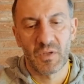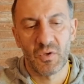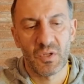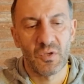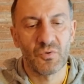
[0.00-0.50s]

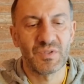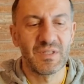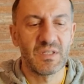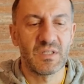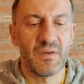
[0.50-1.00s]
Can use
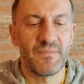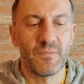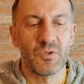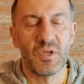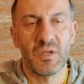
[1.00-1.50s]
DCF
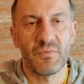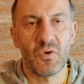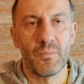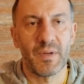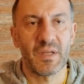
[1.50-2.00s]
model if
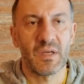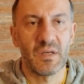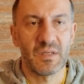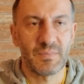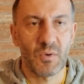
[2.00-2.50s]
company
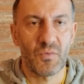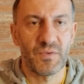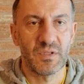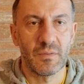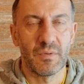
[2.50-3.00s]
is
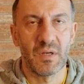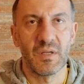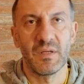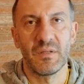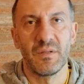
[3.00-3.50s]
profitable
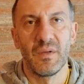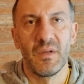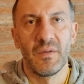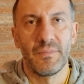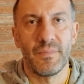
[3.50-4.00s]

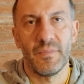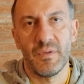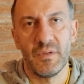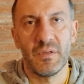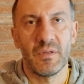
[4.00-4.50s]

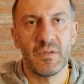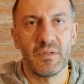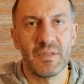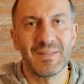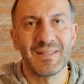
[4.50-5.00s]

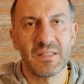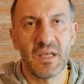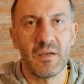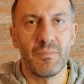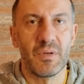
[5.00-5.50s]
and
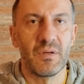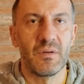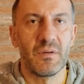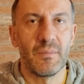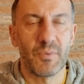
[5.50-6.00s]
stable
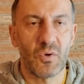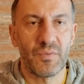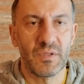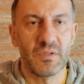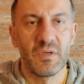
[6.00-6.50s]
and
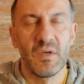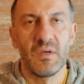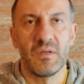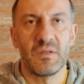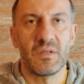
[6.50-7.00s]
profit.
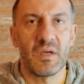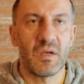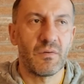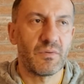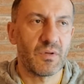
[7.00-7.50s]
They
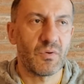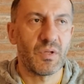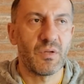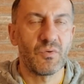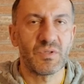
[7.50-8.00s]
have, you
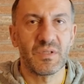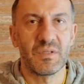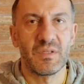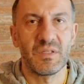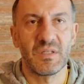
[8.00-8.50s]
can use the
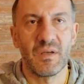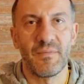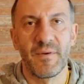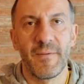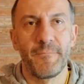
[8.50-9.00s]
DCF,
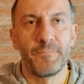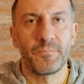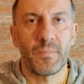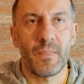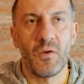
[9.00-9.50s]

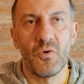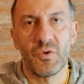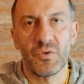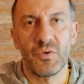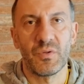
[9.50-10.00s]
or
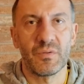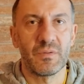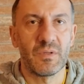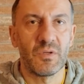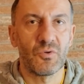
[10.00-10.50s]
you
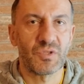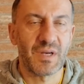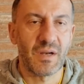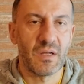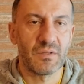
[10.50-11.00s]
can use
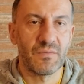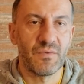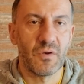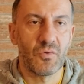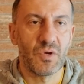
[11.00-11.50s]
relative
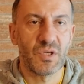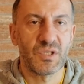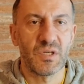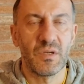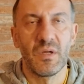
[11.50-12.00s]

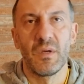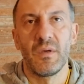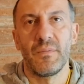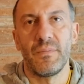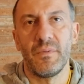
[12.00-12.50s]
valuation
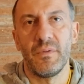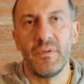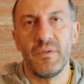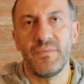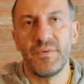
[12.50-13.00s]

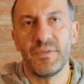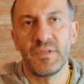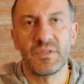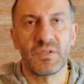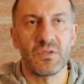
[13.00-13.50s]
if
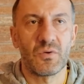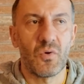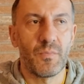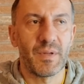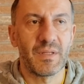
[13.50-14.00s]
this
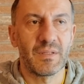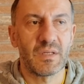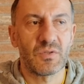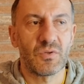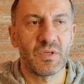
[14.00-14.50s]
company
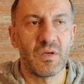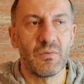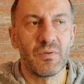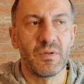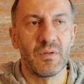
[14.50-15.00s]
does not
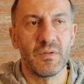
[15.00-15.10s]
have